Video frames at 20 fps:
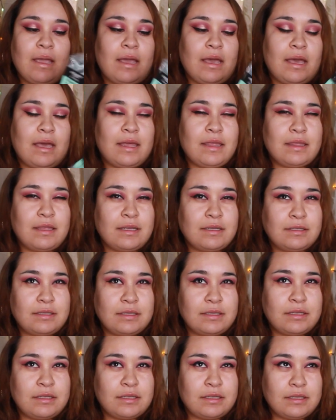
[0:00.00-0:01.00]
And this
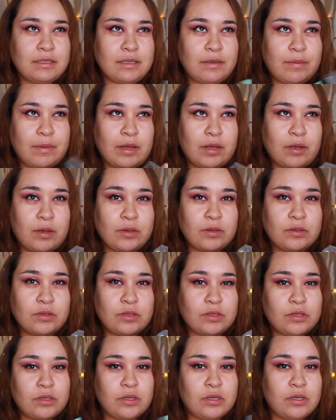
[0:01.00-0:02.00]
is
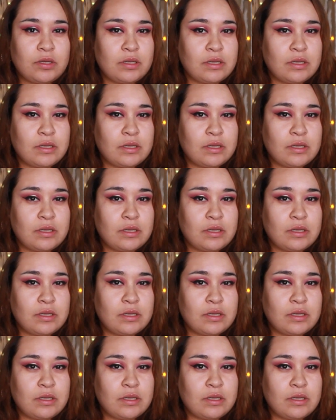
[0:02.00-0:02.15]
about,